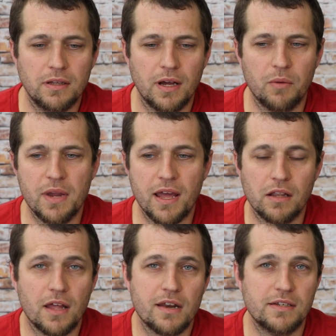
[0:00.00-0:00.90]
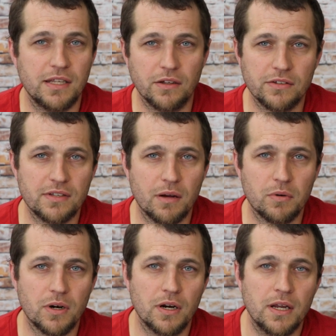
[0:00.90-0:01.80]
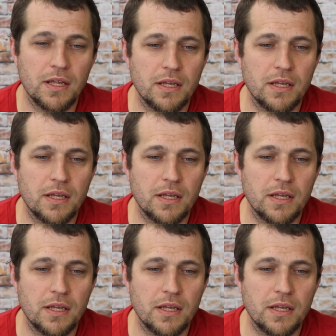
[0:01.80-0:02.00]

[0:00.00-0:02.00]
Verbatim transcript: uh, we had a lot of deals that were,